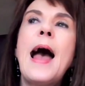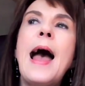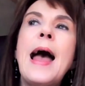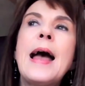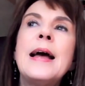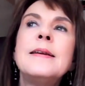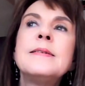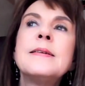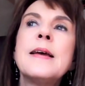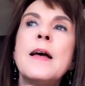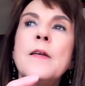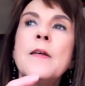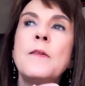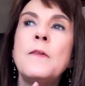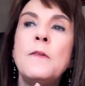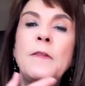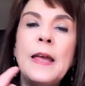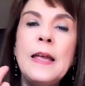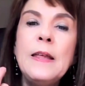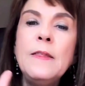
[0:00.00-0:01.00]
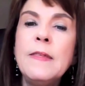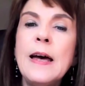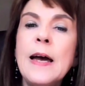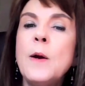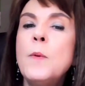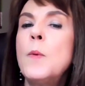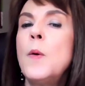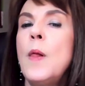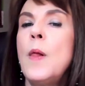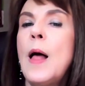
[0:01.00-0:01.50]
and then
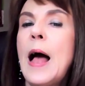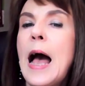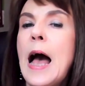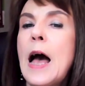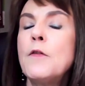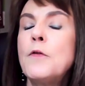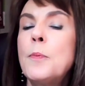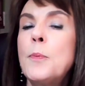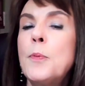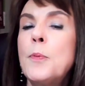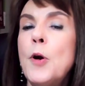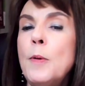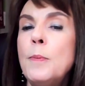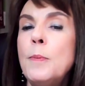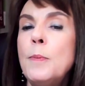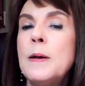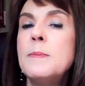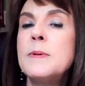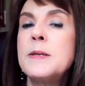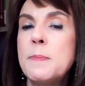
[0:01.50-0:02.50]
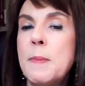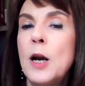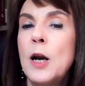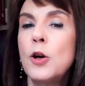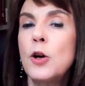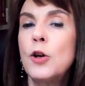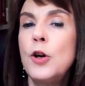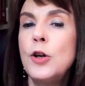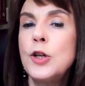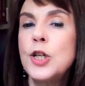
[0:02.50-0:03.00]
they will have problems,
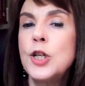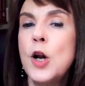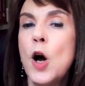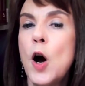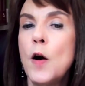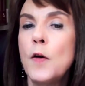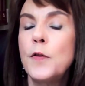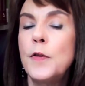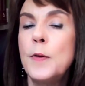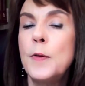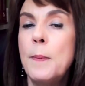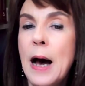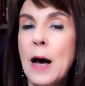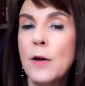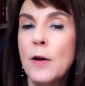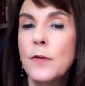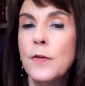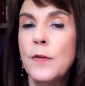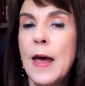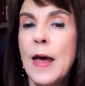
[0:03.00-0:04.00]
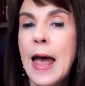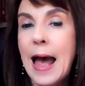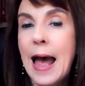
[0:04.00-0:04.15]
malocclusion of the mouth.